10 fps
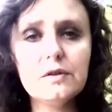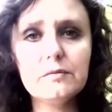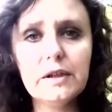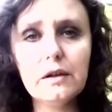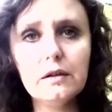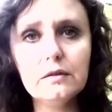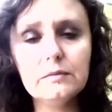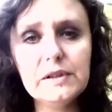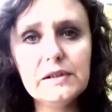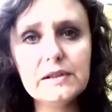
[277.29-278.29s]
to my own
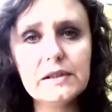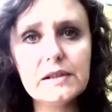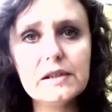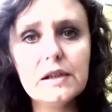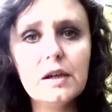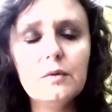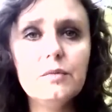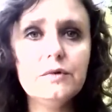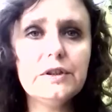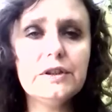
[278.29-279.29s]
business,
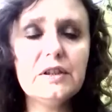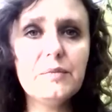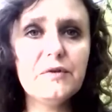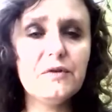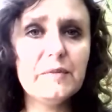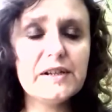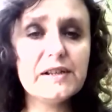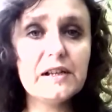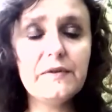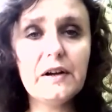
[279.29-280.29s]
putting them before myself.